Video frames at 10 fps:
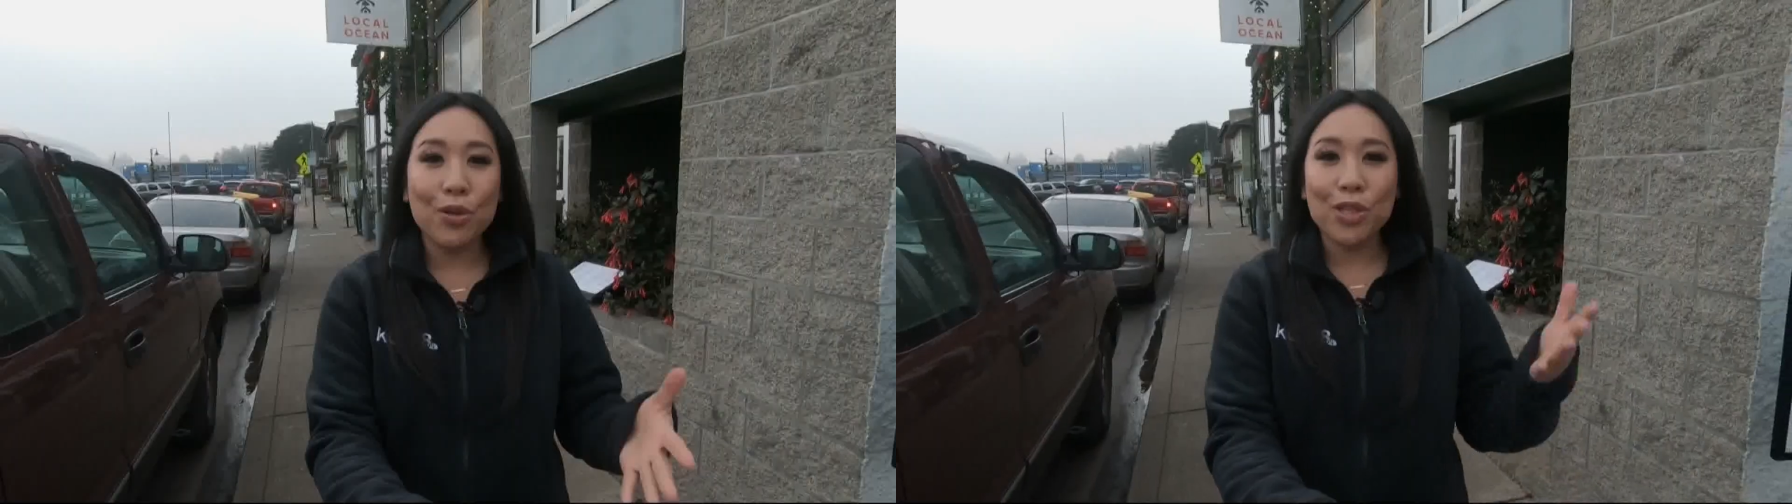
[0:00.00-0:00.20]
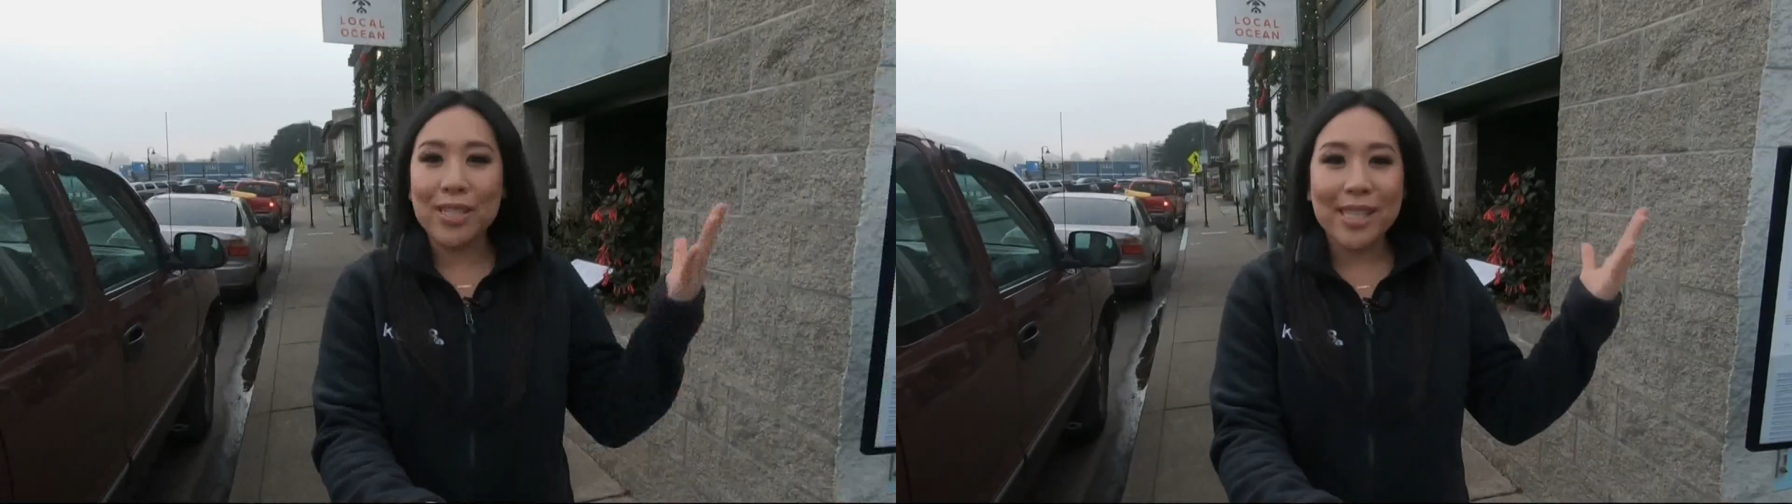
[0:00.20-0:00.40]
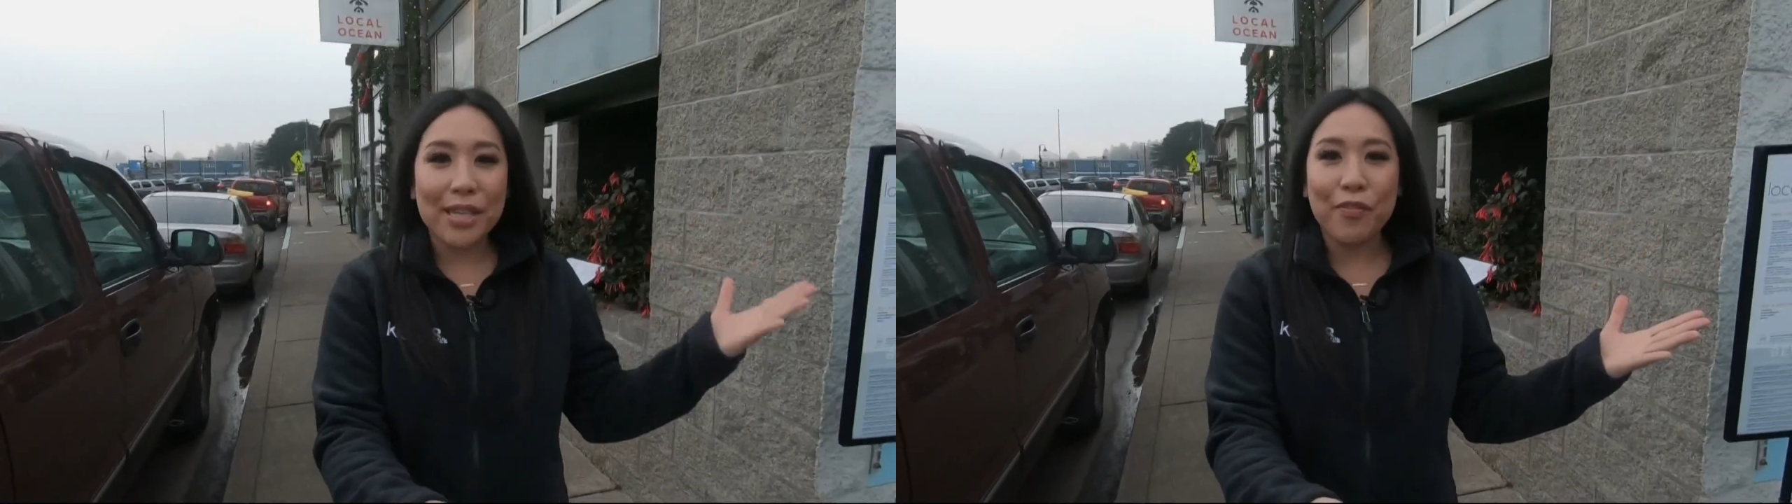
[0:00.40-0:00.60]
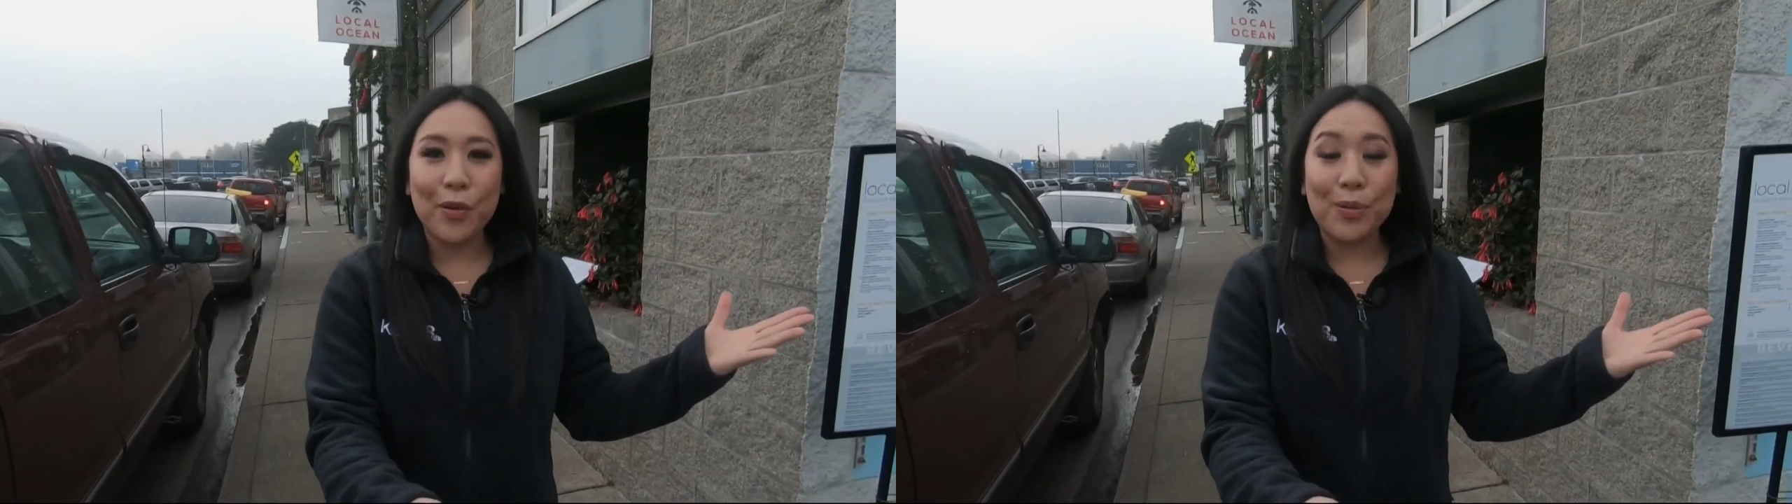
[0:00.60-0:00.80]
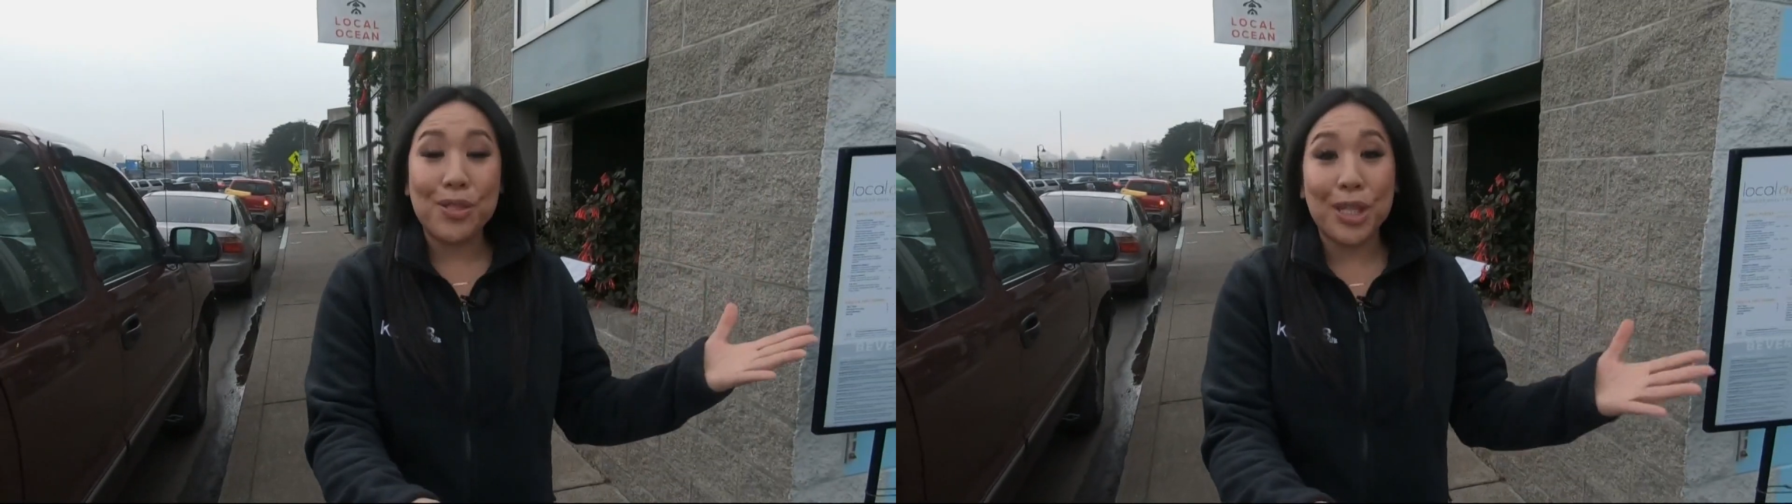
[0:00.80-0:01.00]
Ocean
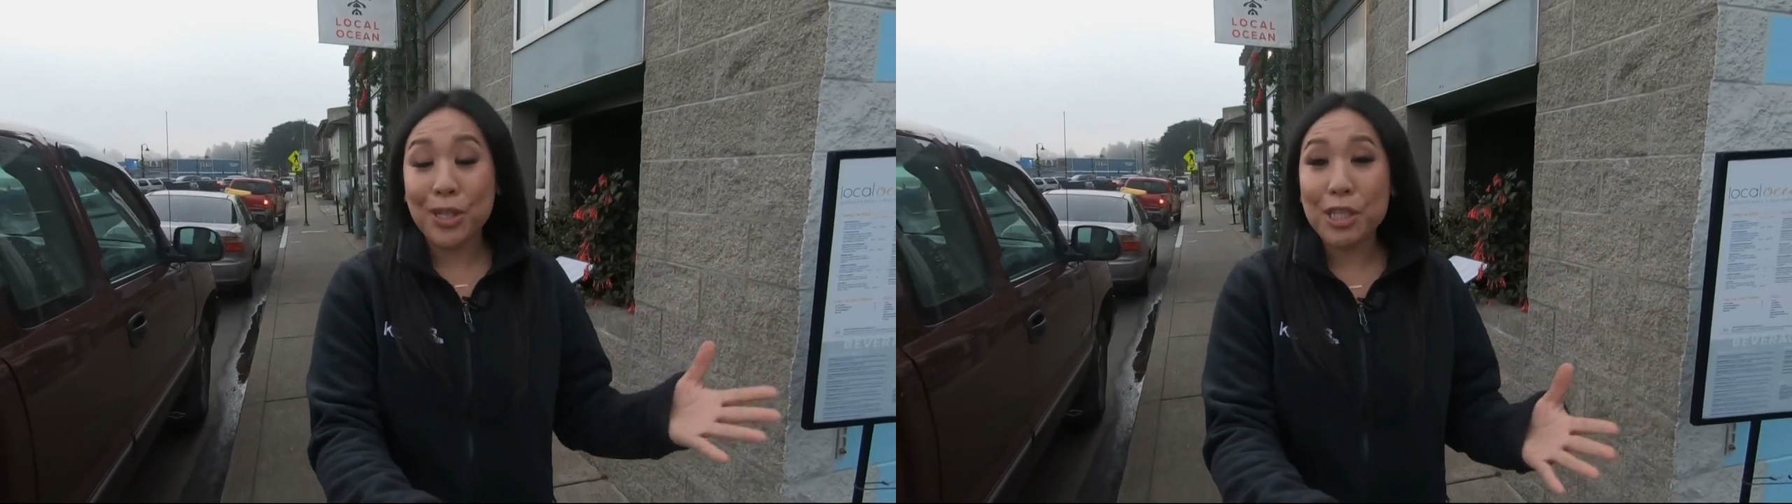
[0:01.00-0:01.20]
Seafoods, they're